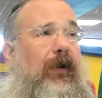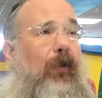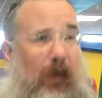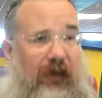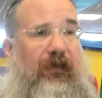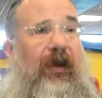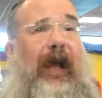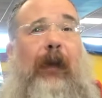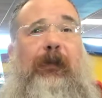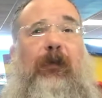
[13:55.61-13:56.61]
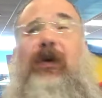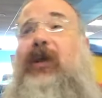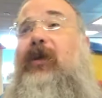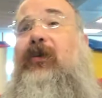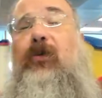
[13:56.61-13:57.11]
Once you're happy, what are
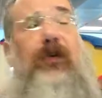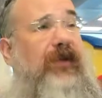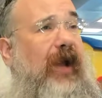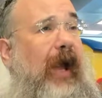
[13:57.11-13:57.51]
you going to do with your